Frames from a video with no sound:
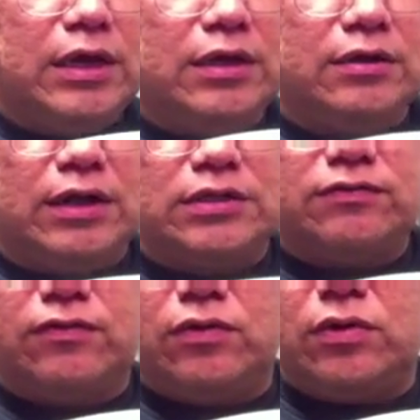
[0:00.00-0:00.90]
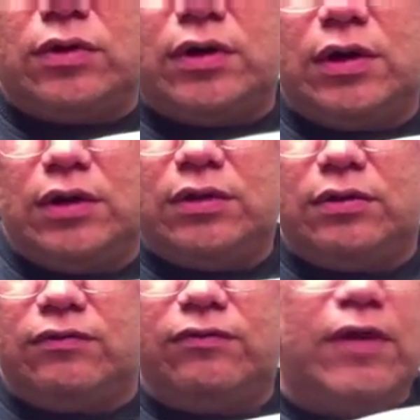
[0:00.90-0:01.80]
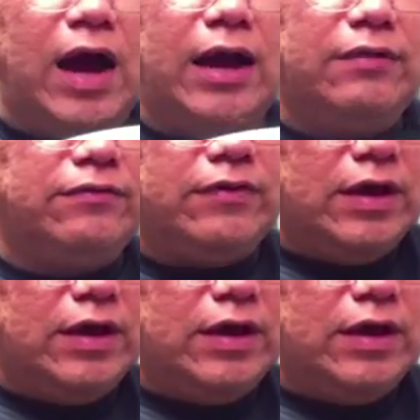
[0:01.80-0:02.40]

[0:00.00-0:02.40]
in grades 4 through 5,